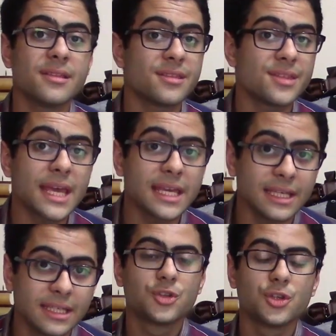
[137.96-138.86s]

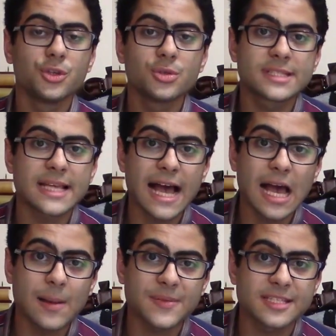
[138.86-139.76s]
thing to use
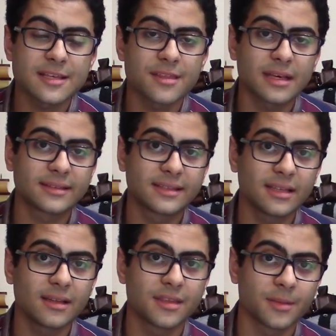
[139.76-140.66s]
apps that
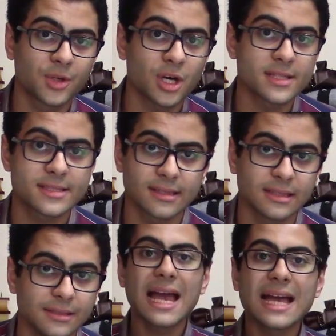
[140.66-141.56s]
kill them
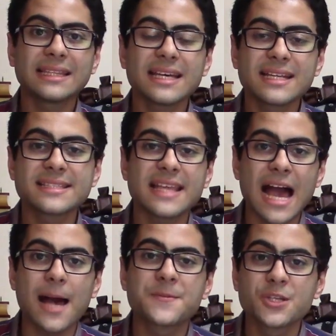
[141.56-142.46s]
constantly, and it is
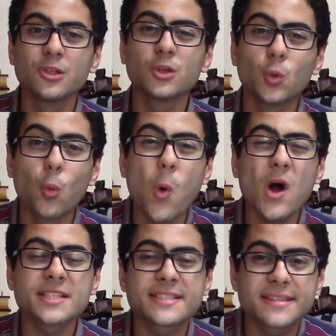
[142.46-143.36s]
the absolute
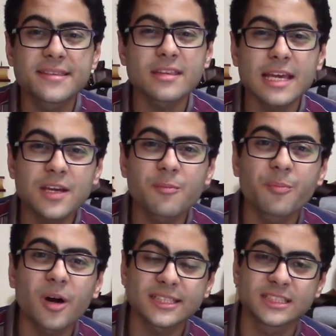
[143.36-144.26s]
worst thing
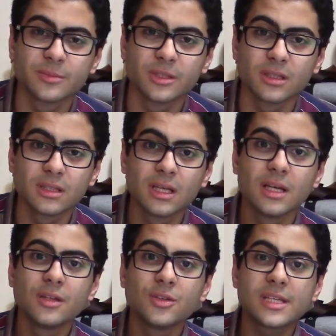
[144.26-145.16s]
possible
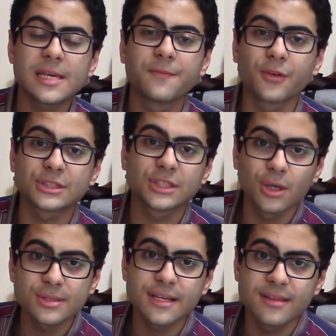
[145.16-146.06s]
to keep force
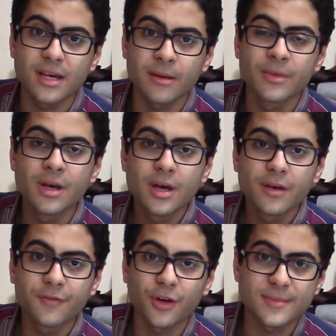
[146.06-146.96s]
closing them
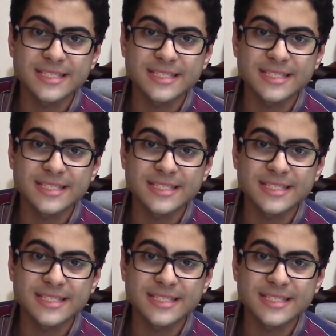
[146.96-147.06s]
from